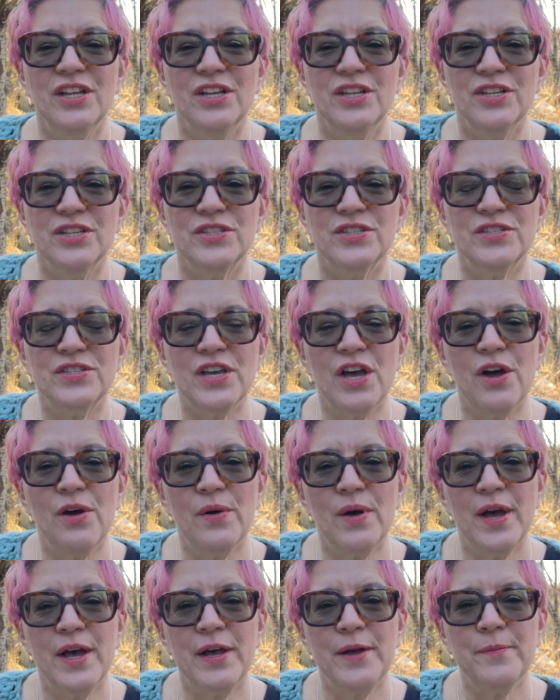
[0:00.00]

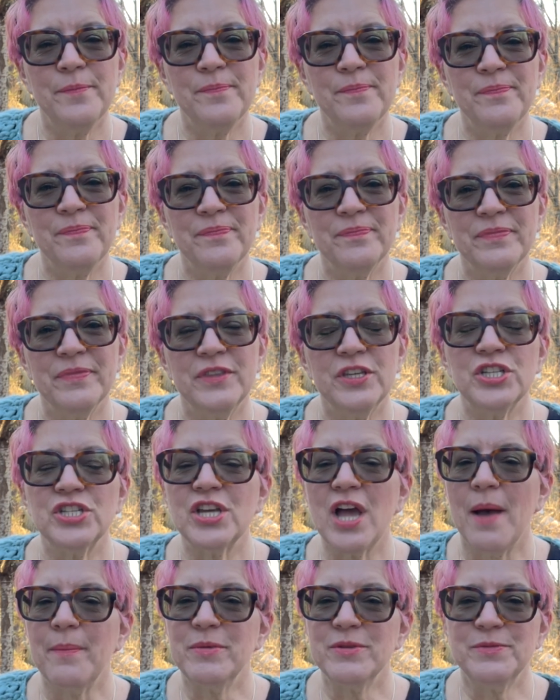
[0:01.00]
So the
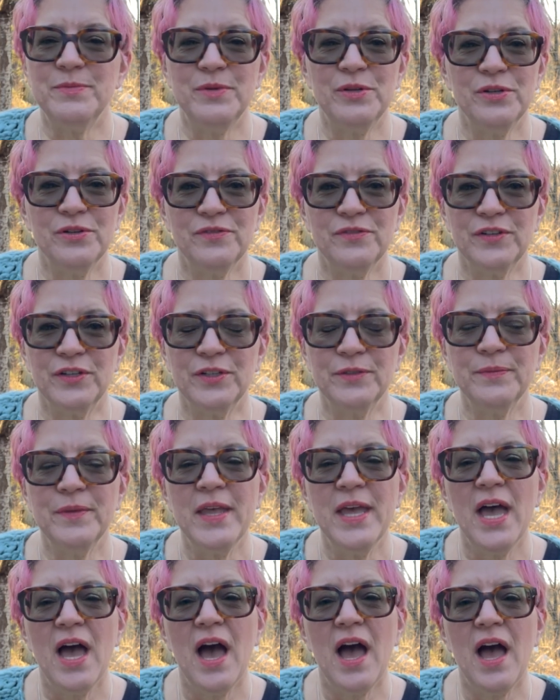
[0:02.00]
shop is beautiful.
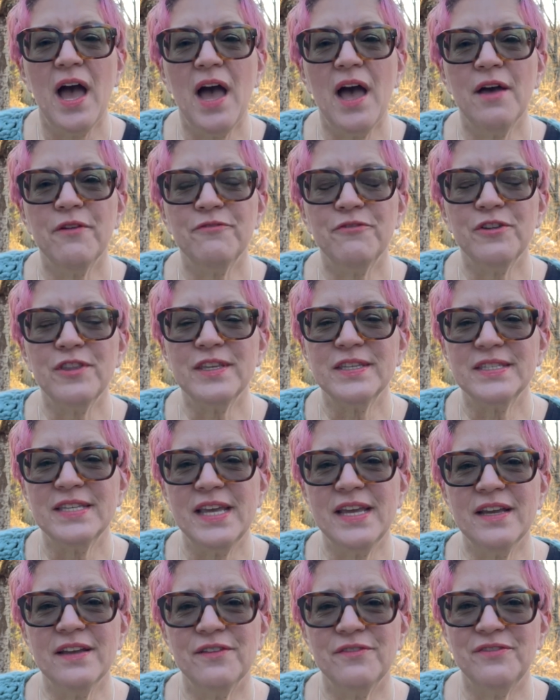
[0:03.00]
For the
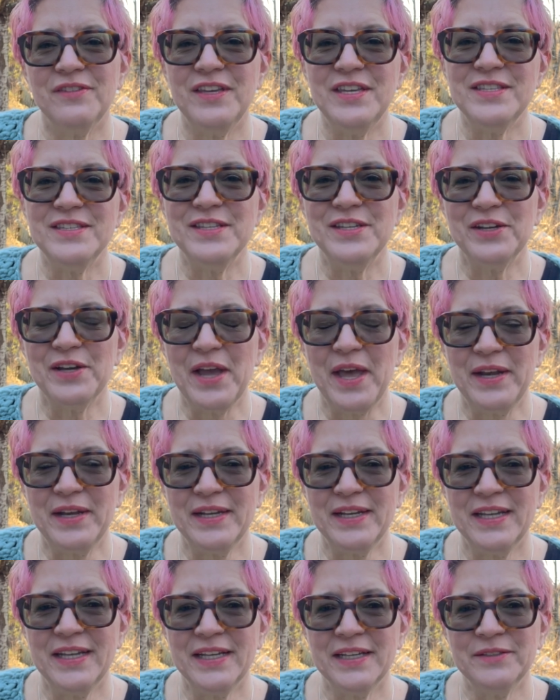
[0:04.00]
sake of easier
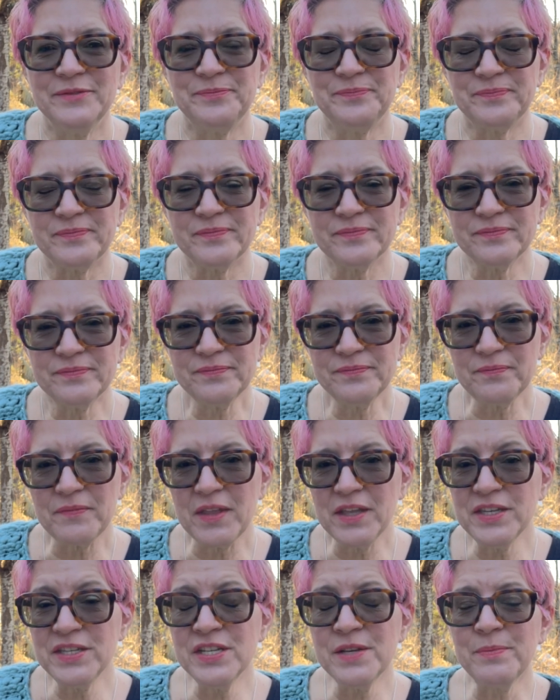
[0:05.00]
editing,
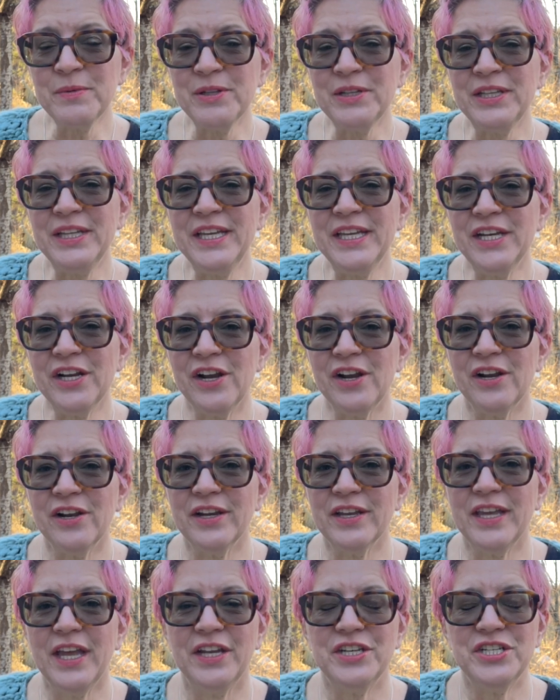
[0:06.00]
typically in our
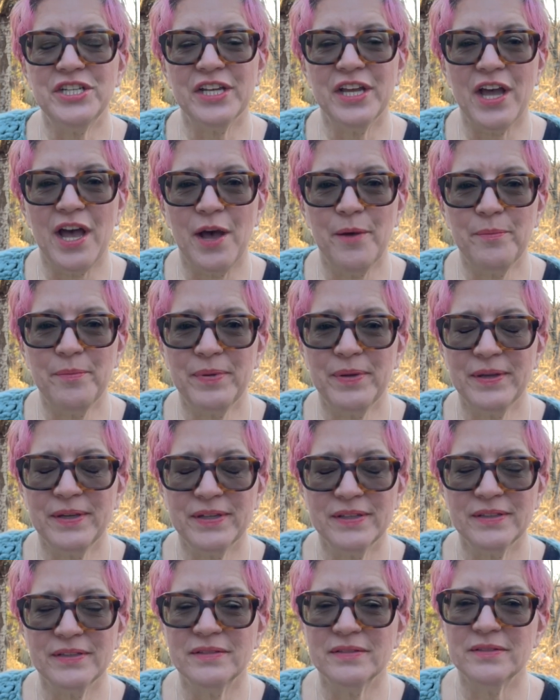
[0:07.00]
catching up
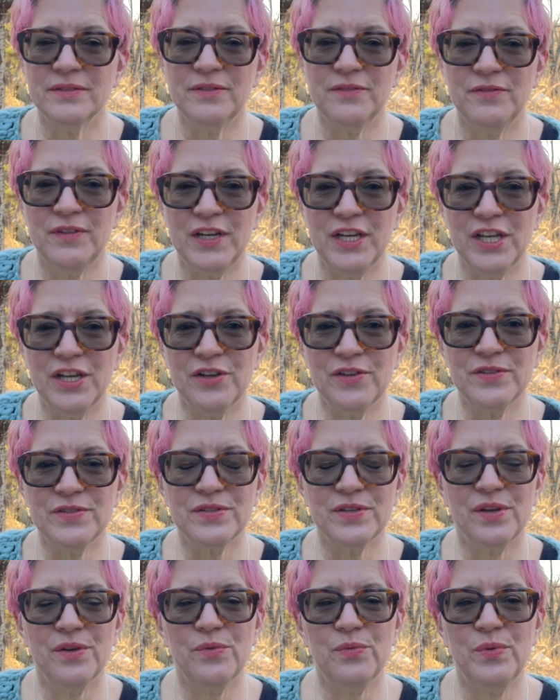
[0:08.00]

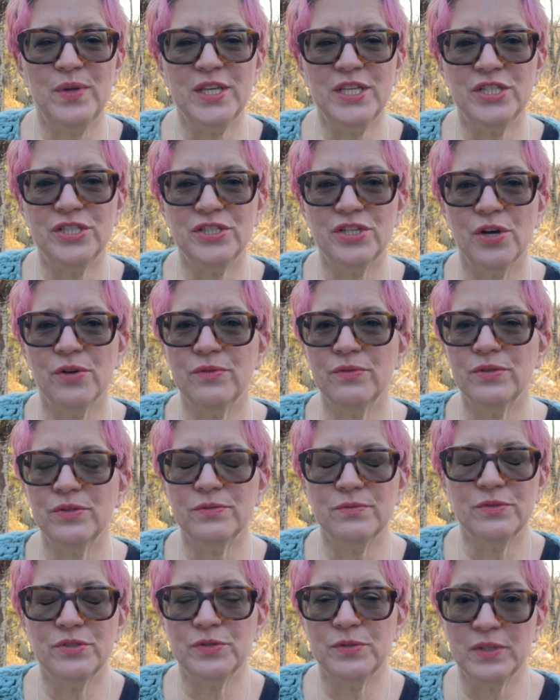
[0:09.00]
videos, we don't
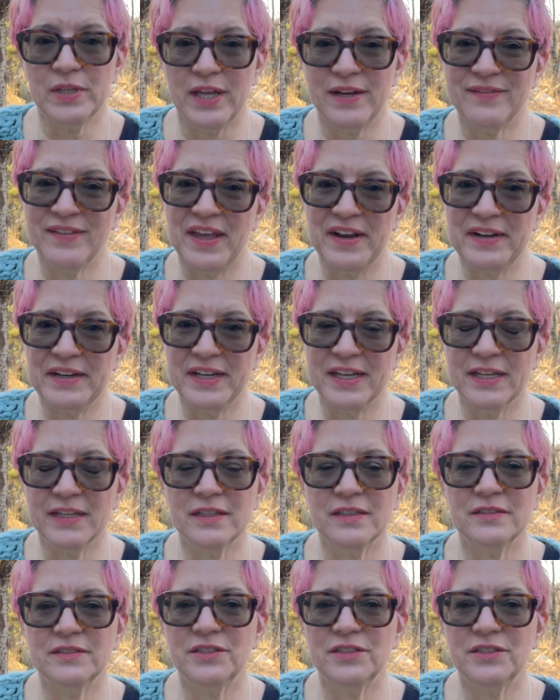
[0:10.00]
do a lot of editing.